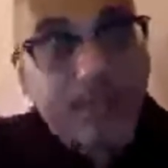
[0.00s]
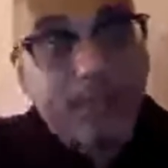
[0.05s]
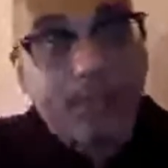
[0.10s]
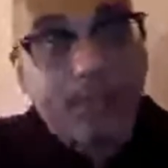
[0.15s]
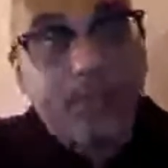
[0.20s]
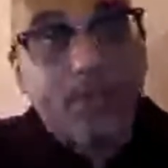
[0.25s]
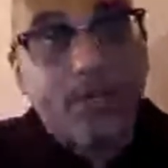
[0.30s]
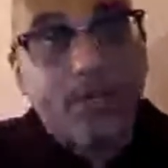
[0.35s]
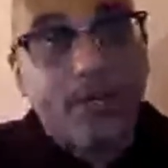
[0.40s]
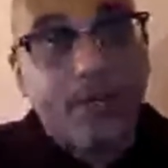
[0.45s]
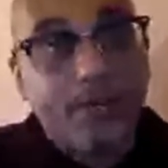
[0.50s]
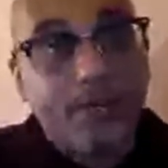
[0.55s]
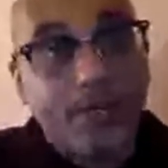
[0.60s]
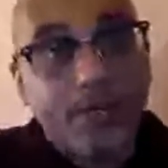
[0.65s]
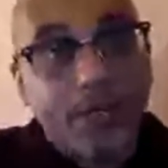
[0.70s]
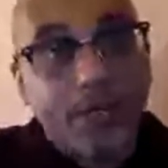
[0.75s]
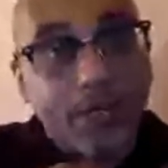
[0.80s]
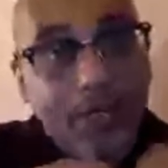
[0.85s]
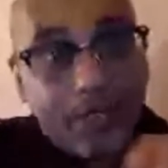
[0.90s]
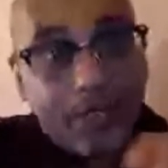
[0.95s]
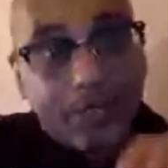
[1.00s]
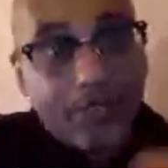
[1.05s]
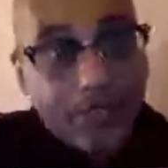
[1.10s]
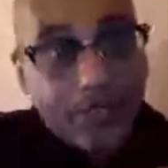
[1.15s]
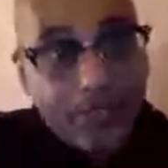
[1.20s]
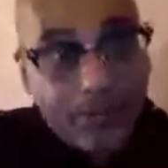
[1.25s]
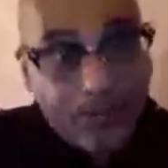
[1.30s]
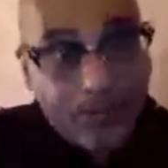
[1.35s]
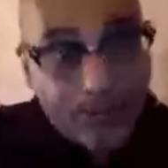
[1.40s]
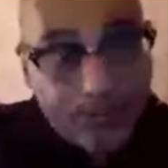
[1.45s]
Put her to be under
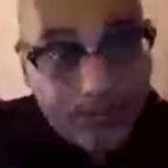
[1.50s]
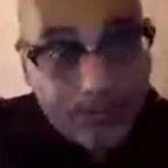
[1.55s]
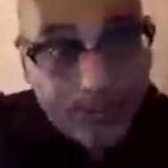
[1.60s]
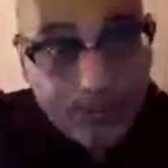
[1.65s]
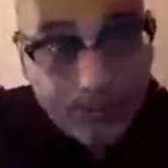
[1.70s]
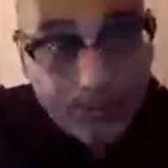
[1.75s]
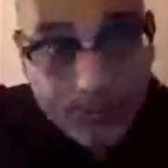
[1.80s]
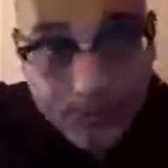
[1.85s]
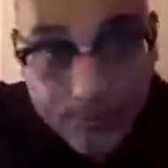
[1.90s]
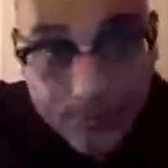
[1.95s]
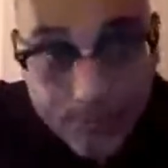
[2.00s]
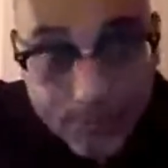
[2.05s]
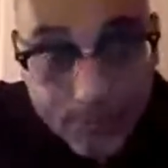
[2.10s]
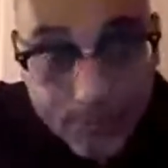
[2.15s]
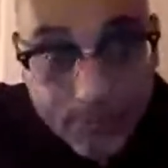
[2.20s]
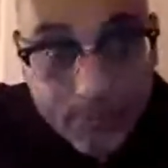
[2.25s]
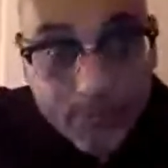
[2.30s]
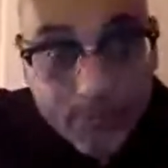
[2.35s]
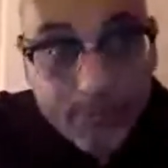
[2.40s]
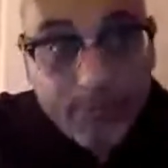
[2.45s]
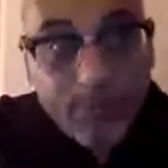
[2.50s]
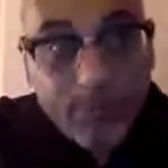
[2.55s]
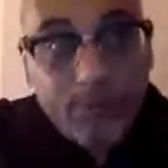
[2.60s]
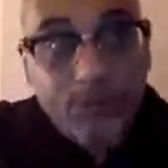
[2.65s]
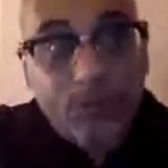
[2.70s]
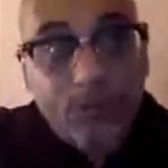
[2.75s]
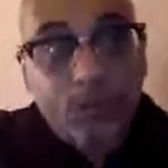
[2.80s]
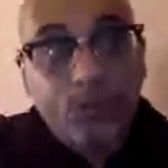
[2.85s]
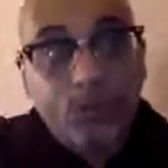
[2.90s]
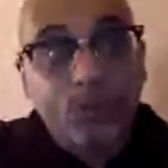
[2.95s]
you.
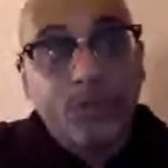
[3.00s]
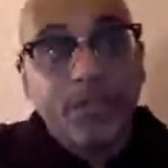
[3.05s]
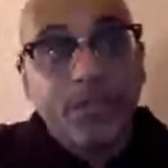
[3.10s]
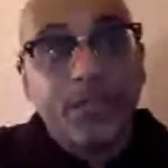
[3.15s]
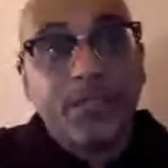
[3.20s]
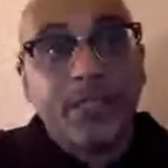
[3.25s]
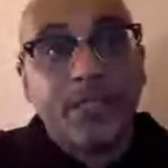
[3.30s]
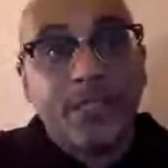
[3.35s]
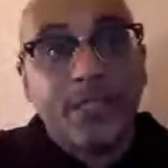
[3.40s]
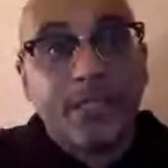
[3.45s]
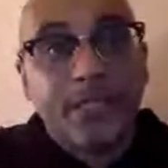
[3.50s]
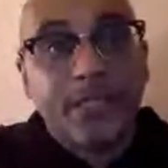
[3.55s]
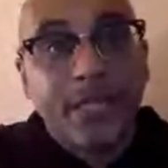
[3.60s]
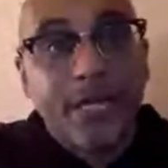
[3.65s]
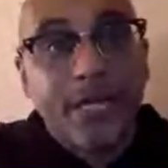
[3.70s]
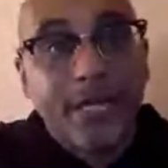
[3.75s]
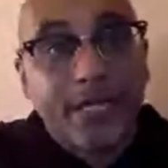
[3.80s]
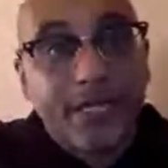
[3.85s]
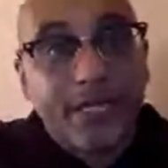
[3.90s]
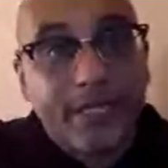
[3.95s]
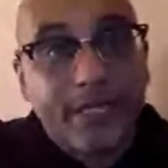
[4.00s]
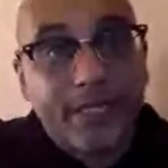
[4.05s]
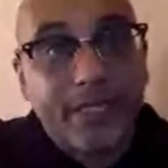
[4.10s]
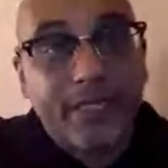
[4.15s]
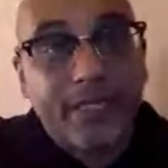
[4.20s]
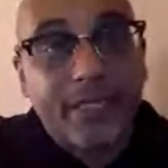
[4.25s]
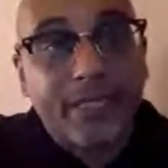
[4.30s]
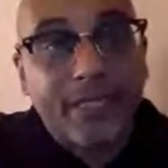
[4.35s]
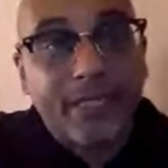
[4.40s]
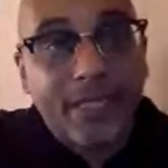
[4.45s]
So you need to get that
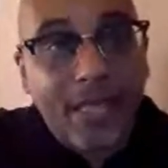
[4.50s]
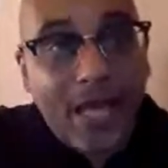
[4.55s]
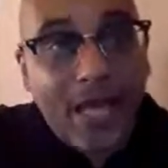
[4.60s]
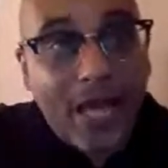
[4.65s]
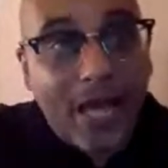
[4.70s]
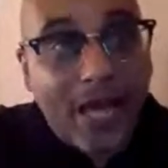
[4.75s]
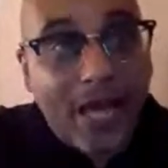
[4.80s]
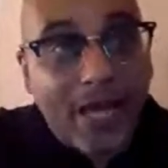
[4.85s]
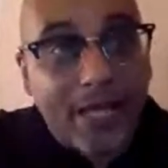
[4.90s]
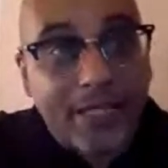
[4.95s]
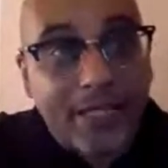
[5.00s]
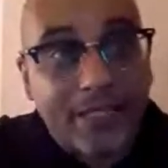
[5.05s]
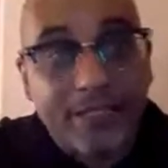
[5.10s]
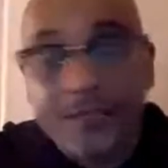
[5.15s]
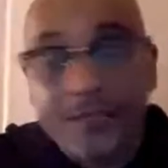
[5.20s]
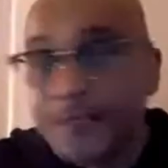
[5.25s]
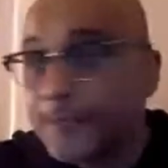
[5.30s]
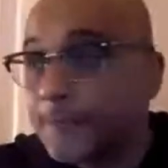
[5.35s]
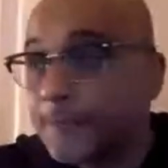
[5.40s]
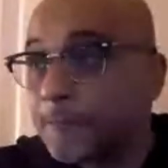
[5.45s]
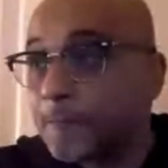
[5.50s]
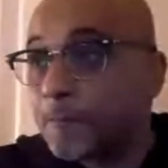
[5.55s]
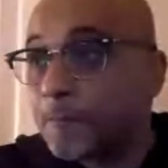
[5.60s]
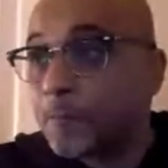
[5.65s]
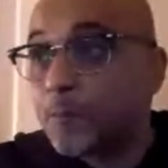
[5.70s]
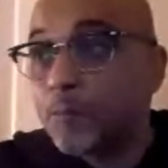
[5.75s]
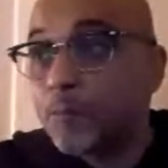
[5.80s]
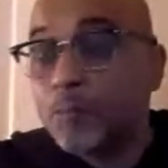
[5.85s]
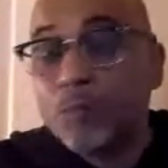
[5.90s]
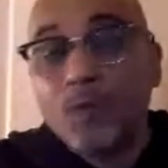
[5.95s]
in line.
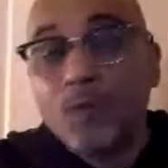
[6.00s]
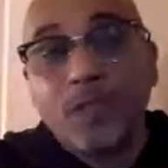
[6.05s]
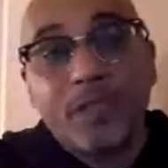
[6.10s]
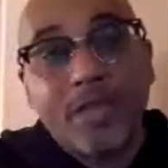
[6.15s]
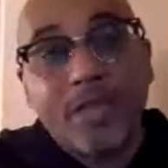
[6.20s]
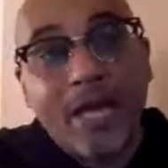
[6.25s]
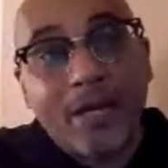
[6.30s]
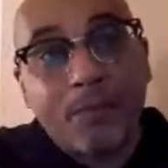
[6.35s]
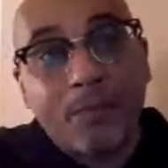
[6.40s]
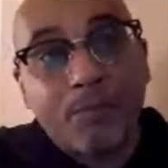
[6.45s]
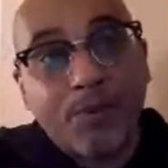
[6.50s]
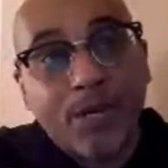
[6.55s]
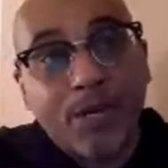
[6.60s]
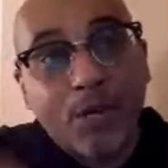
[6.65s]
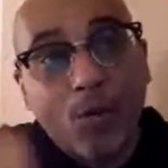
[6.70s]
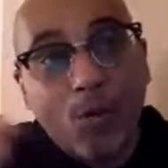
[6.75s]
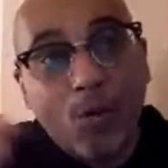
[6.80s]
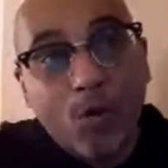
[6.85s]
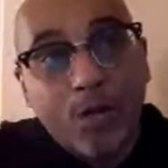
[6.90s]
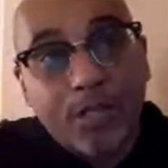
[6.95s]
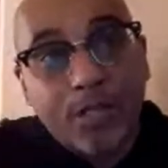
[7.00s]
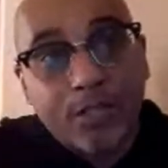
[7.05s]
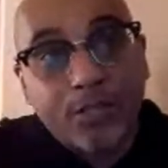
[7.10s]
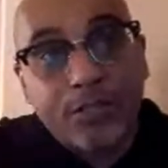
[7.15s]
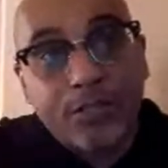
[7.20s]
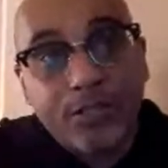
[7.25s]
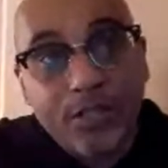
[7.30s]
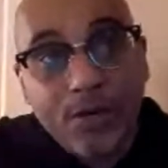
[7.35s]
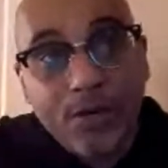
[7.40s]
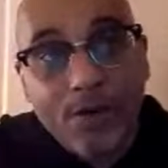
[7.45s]
And that'll bring order to
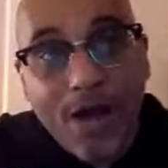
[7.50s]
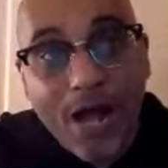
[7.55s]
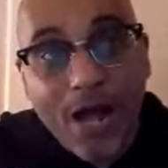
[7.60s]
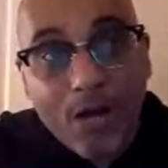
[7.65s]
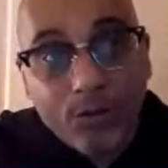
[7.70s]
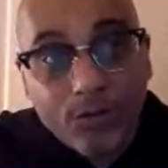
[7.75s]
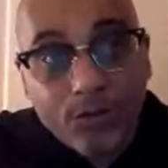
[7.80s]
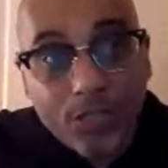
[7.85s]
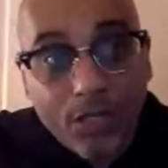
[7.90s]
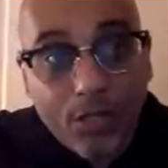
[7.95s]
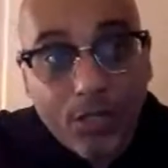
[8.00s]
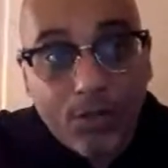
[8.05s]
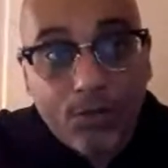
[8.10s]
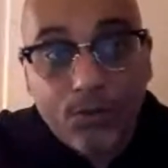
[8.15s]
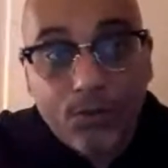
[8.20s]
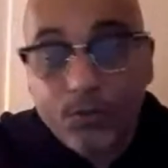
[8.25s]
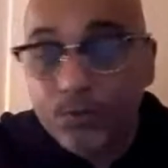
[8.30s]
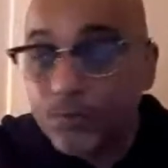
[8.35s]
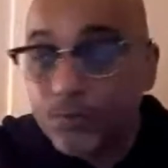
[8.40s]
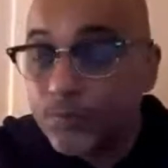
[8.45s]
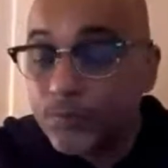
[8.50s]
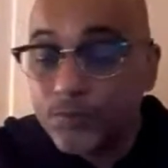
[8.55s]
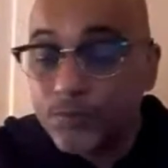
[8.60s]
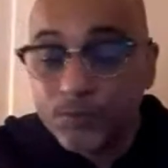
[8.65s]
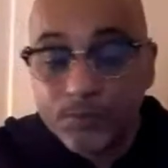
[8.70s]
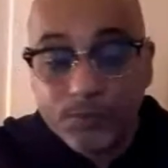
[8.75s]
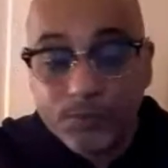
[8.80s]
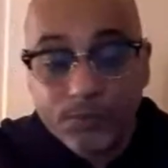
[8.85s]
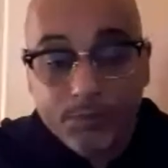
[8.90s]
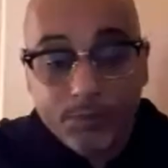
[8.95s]
your household.
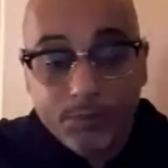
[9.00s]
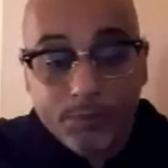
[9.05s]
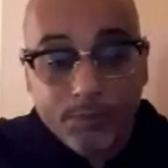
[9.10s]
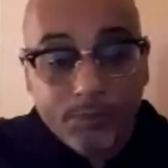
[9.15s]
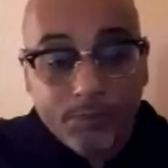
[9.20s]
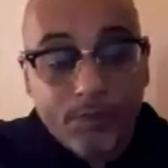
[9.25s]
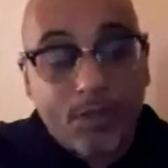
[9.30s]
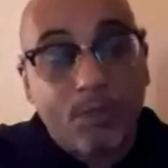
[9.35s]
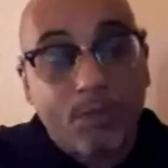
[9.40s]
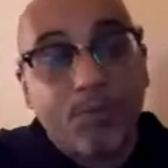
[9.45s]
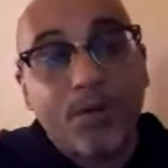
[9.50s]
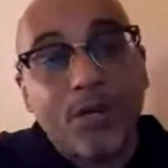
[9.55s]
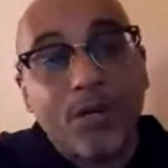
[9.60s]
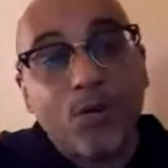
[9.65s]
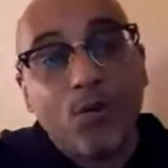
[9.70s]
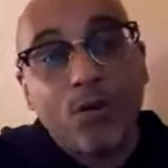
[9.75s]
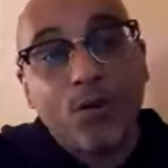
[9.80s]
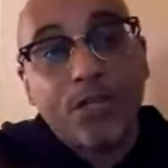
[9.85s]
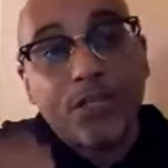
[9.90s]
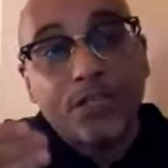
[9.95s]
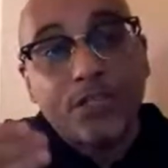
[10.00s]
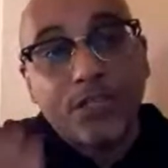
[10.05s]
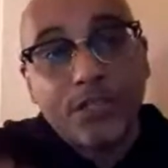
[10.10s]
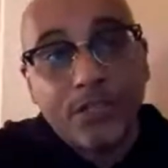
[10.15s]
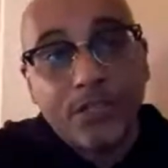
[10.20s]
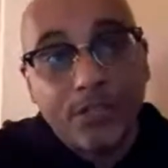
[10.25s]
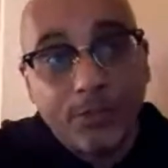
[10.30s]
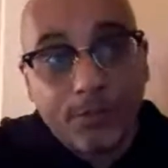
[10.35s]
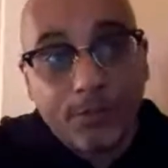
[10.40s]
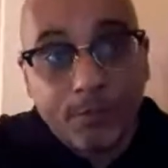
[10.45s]
It'll bring order to
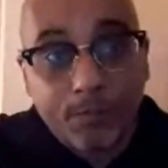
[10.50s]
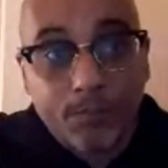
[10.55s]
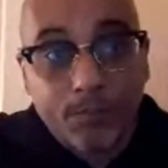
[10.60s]
you.